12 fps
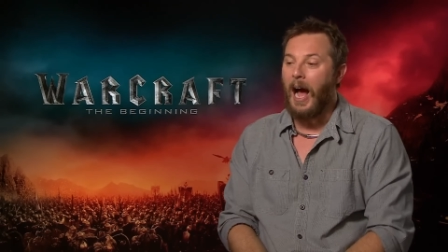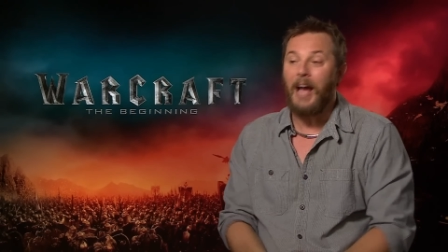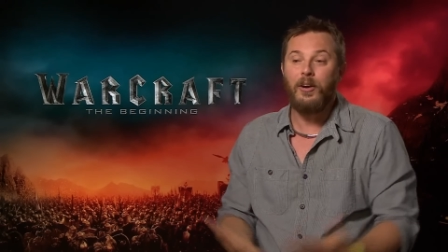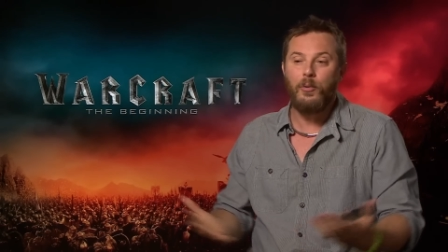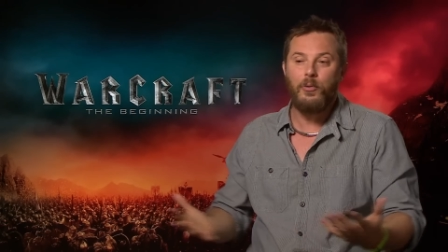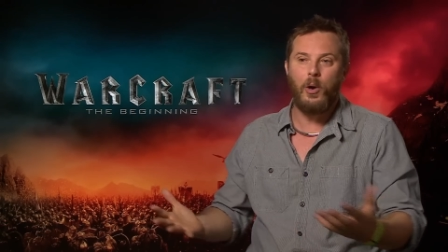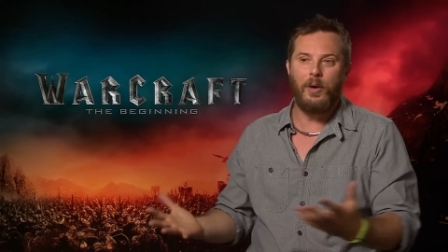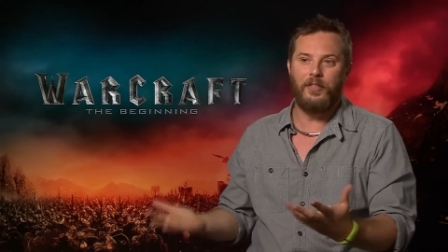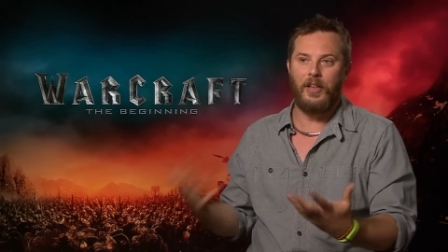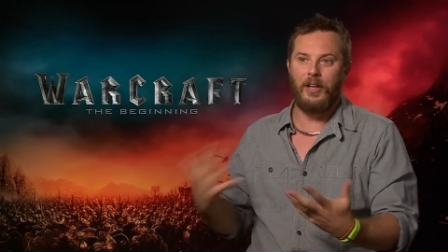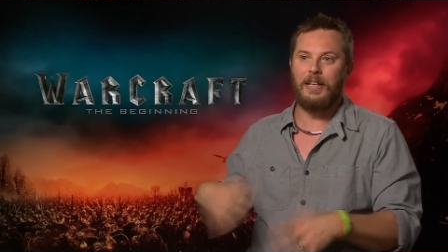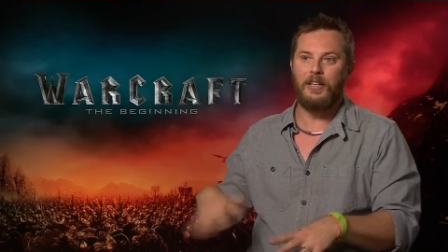I don't know
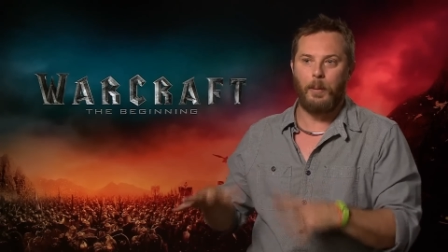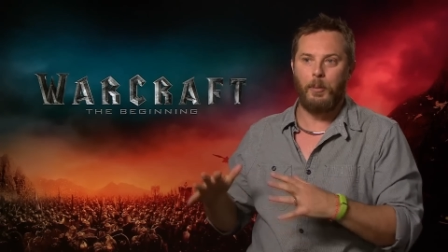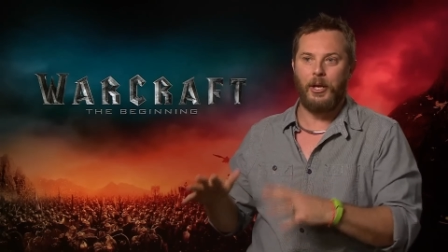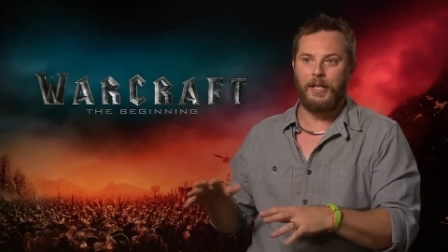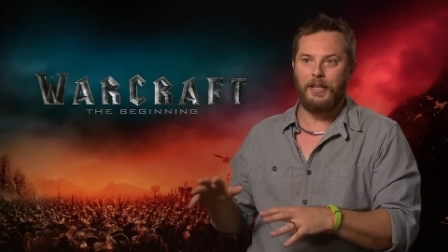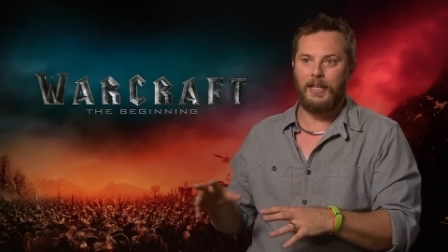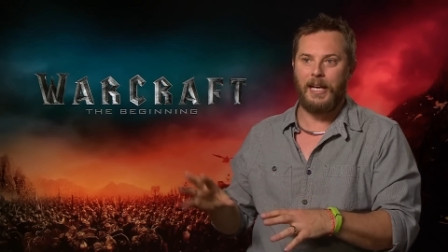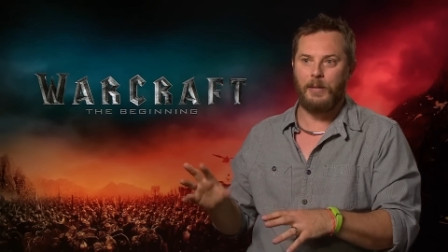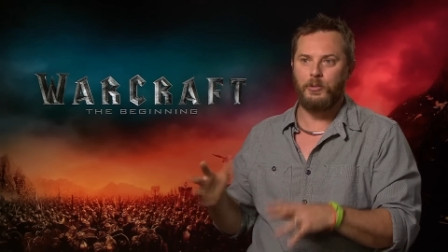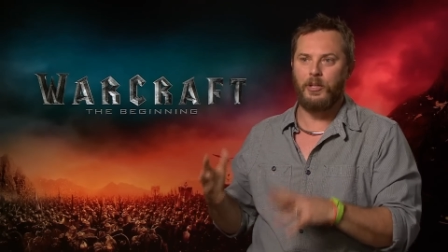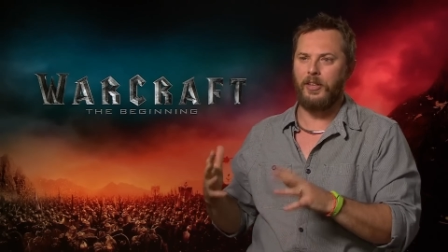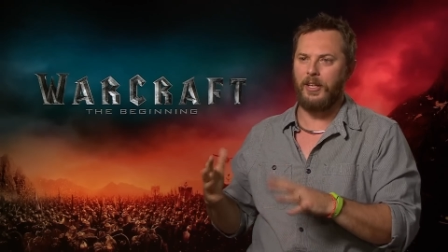if they'll end up playing the
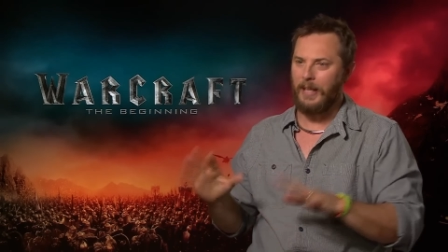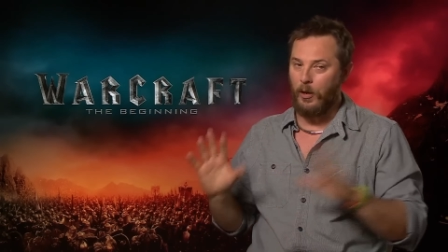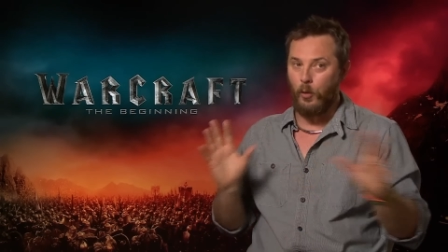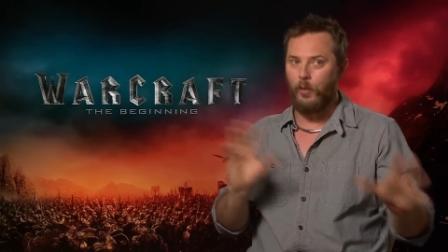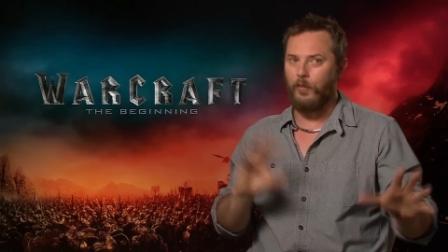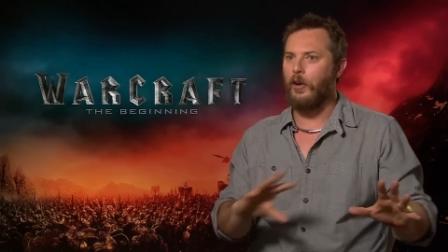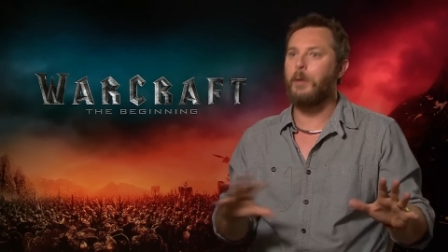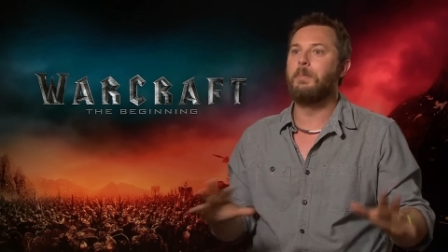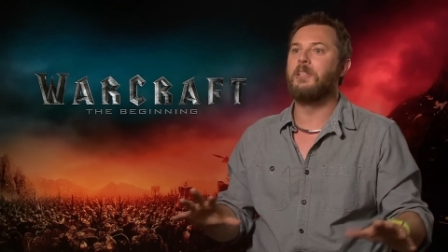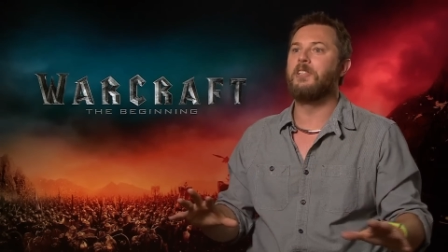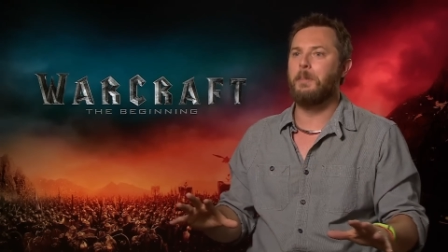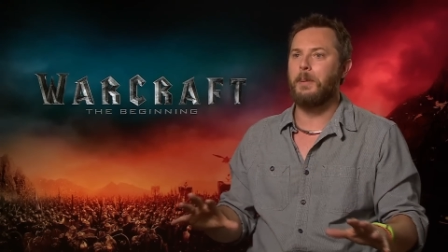games. I think they're all very
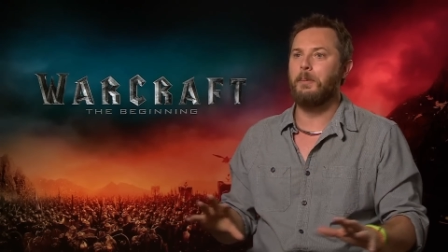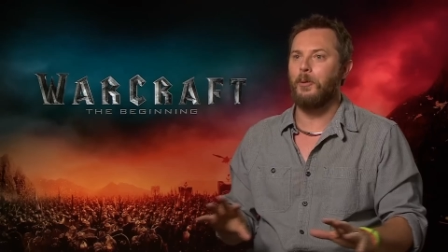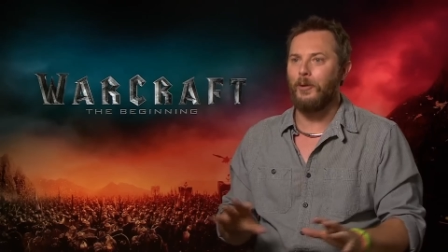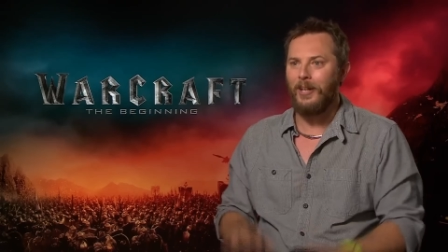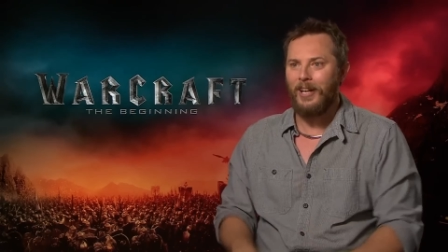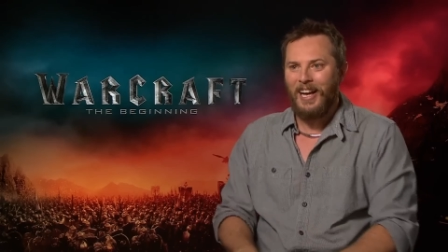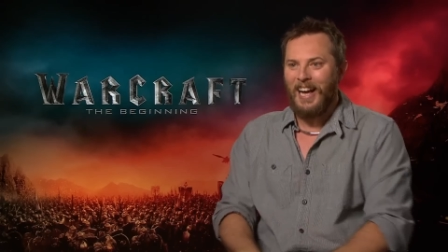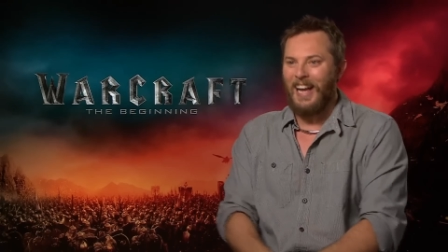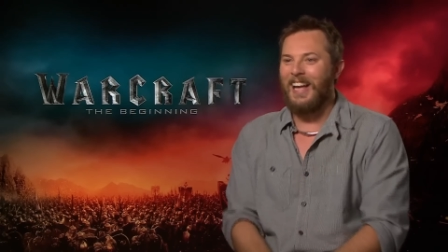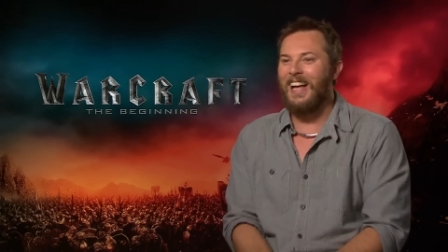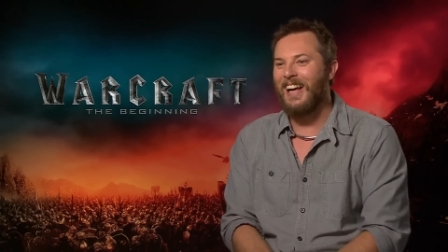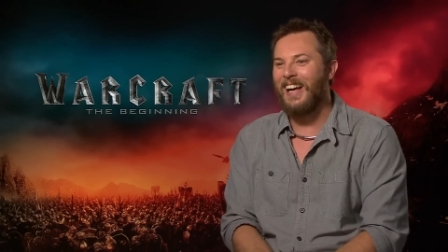busy people. But